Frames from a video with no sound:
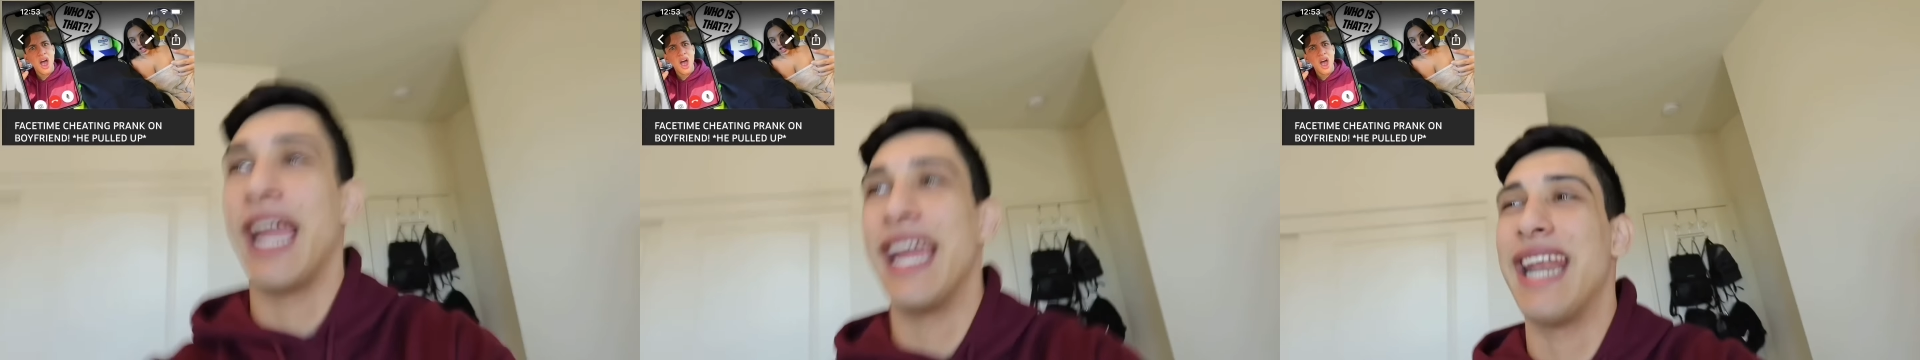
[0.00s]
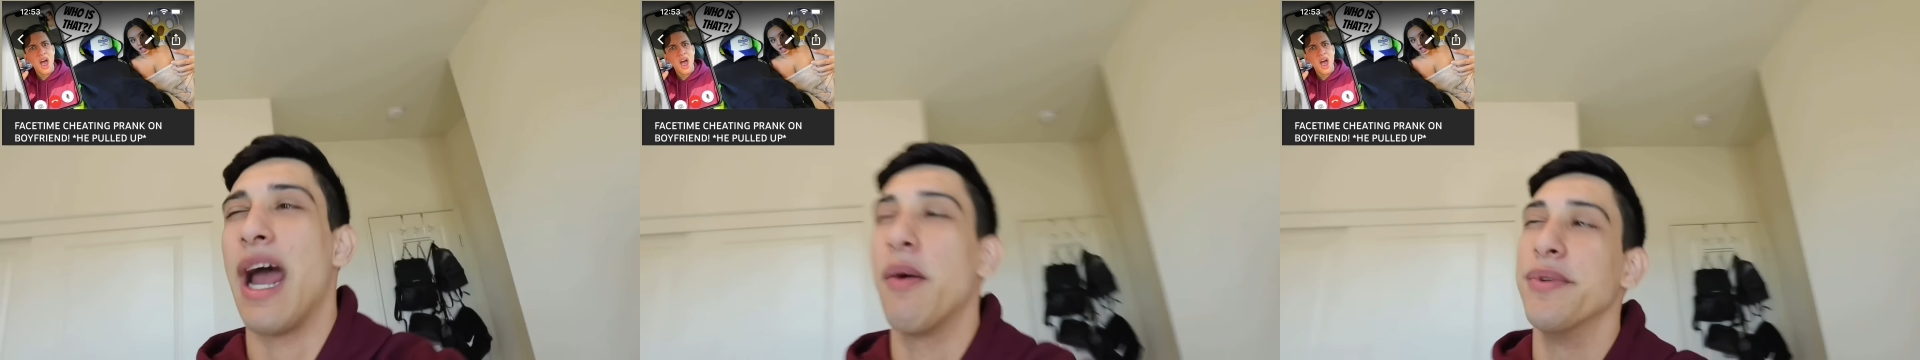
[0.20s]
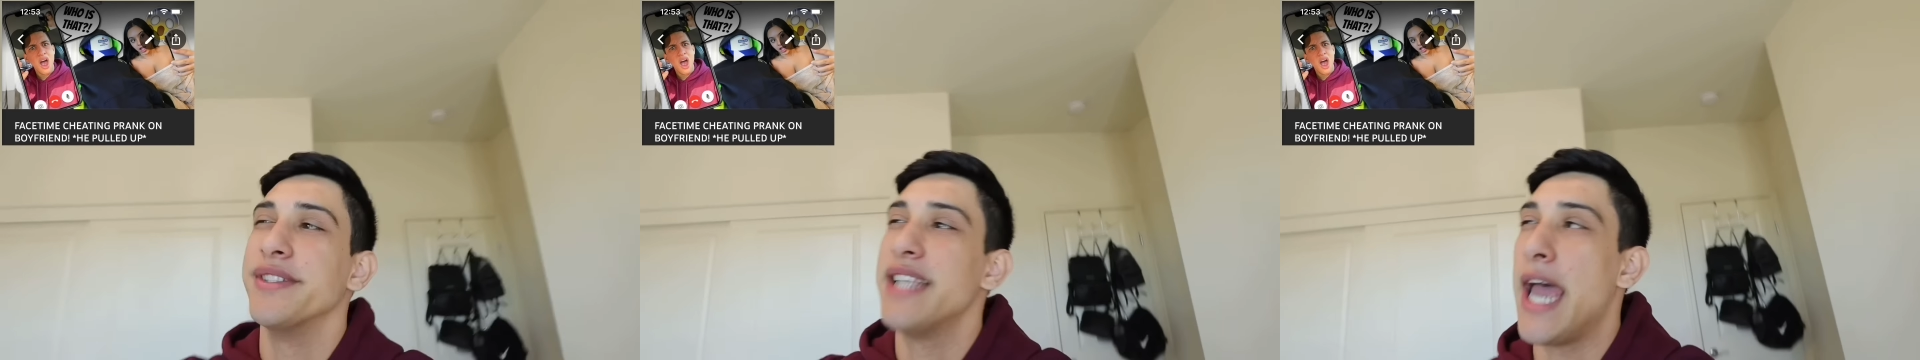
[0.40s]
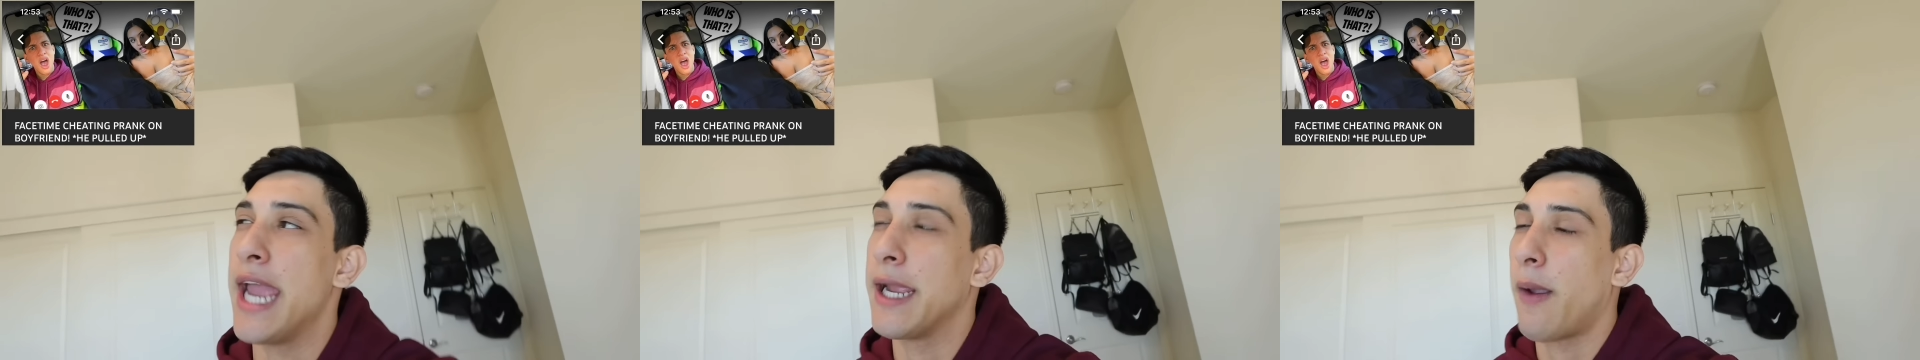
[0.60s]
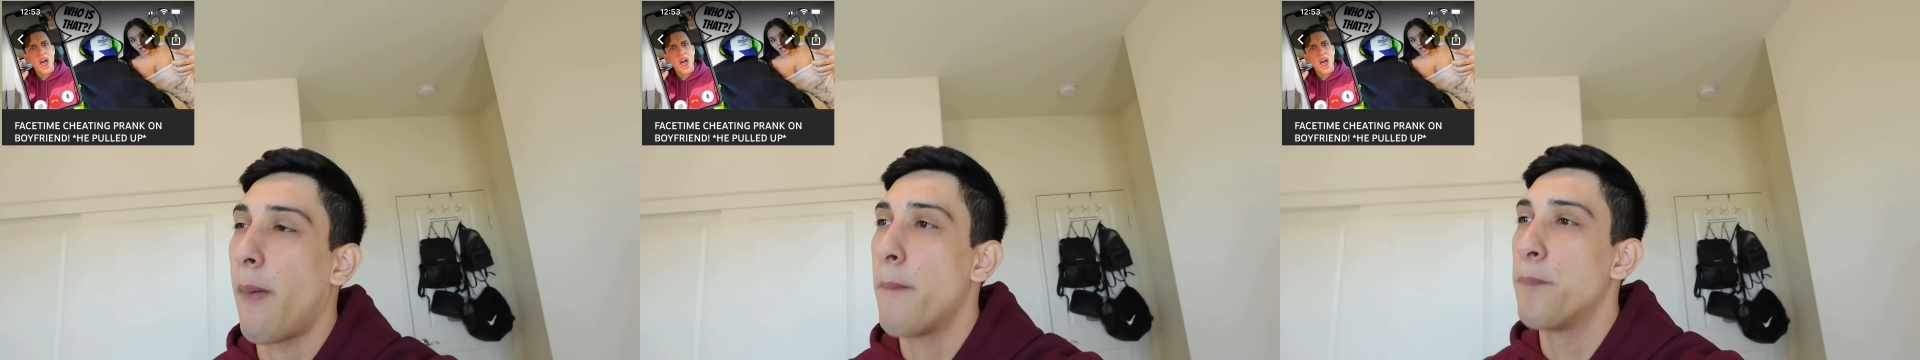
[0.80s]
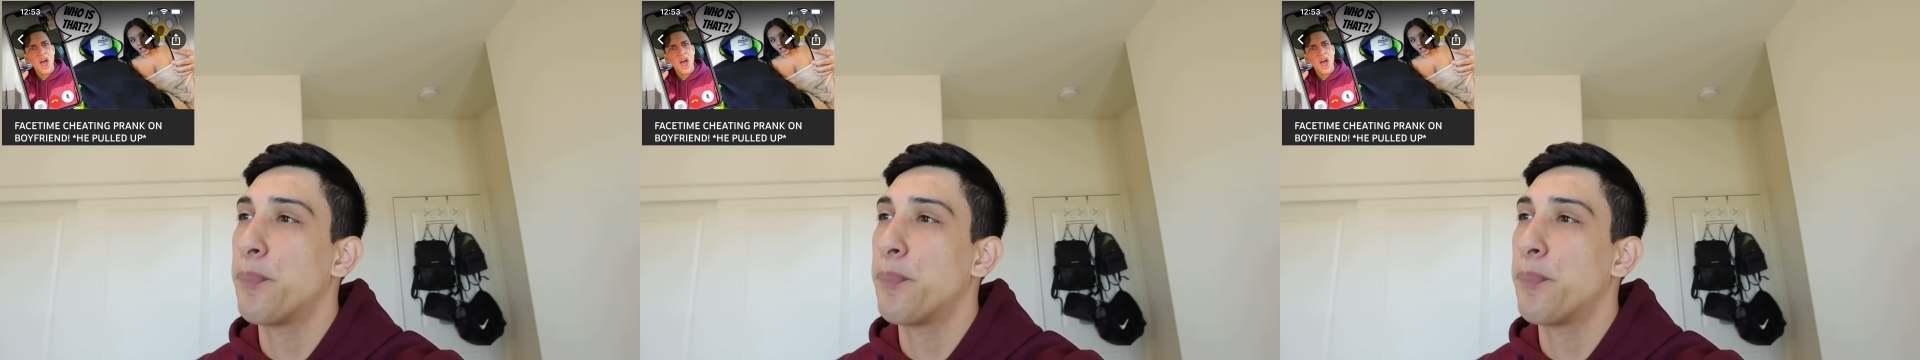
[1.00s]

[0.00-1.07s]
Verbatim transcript: And I was like,